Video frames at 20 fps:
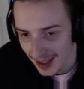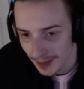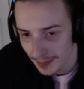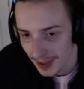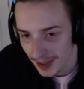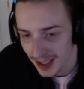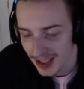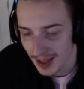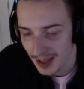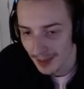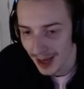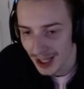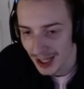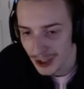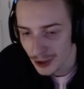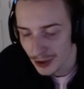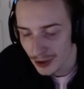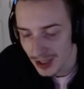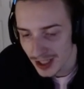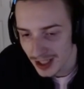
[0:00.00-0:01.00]
because the magic
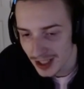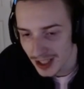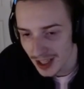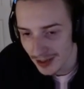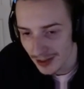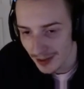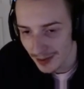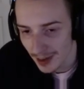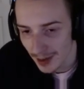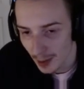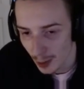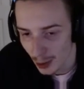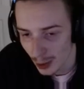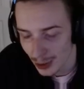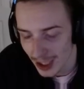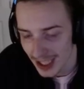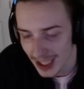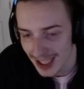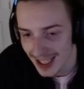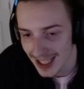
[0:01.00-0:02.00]
resist given by Merc
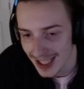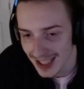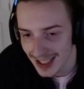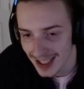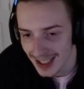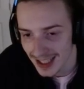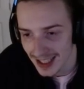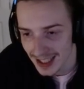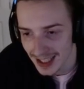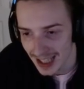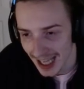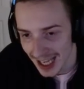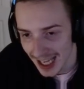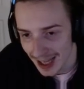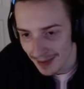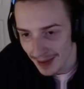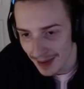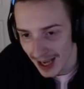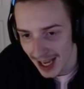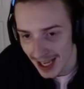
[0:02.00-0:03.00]
treads is the
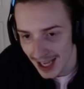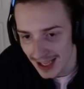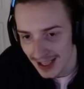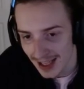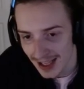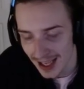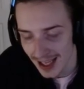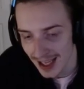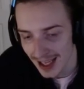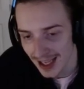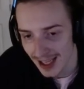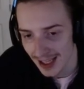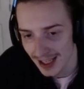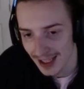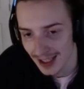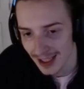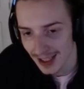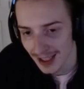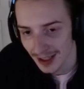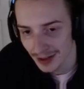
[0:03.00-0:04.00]
same as a
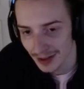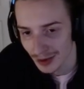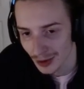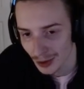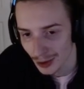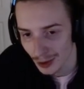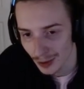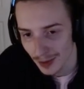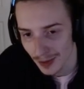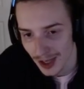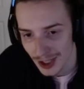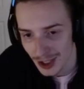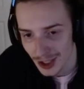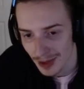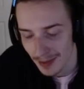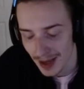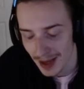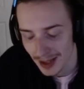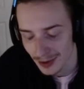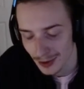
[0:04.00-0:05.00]
null magic
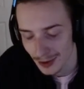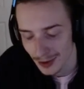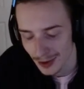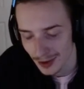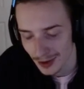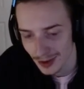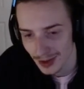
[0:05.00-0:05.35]
mantle,